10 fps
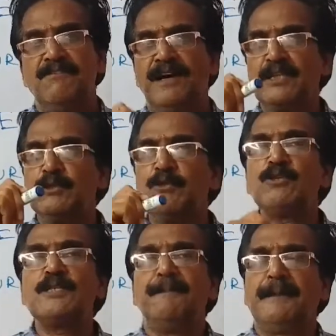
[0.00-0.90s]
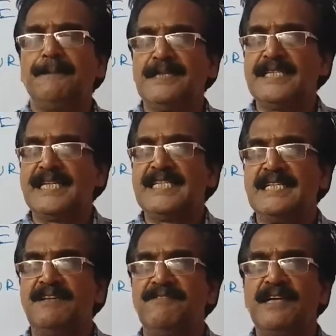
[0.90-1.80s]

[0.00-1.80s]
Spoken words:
For those purposes,